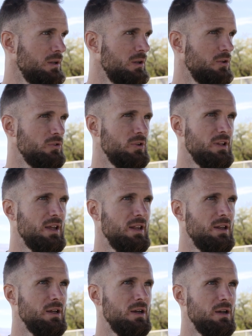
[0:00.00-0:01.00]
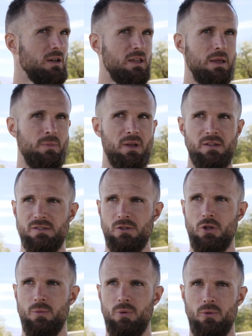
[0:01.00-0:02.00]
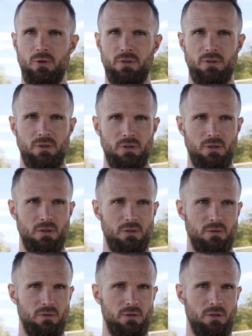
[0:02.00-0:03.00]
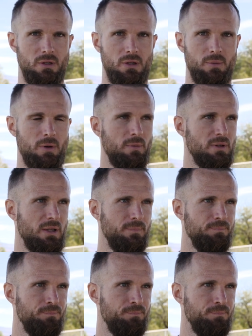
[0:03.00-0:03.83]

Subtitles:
also to get in a game against a good opponent upcoming day.